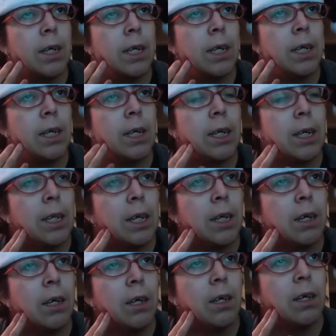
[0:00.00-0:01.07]

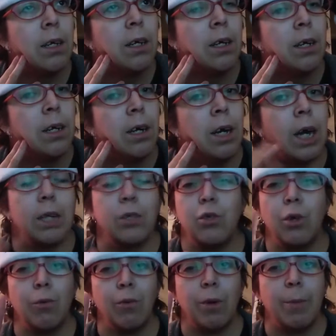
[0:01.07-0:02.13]
Ila. I
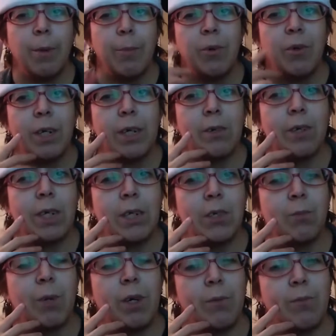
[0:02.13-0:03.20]
don't remember hearing
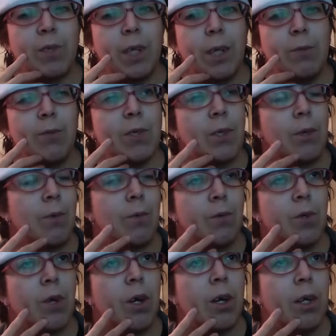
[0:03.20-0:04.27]
his mom's name, so
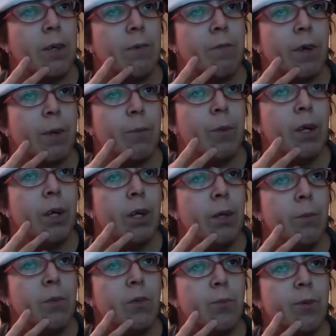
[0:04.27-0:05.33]
sorry if I'm
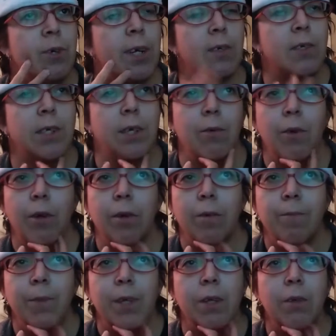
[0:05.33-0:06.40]
mispronouncing it wrong.
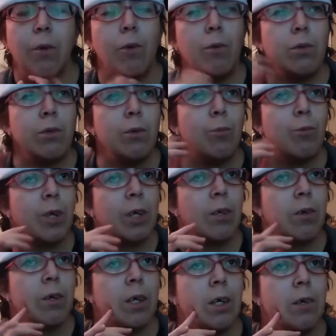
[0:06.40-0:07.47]
And the older
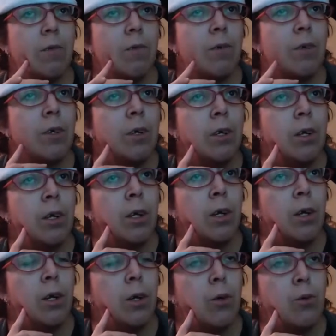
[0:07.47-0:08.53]
brother of
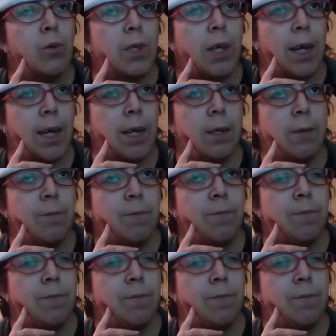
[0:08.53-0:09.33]
Ozai.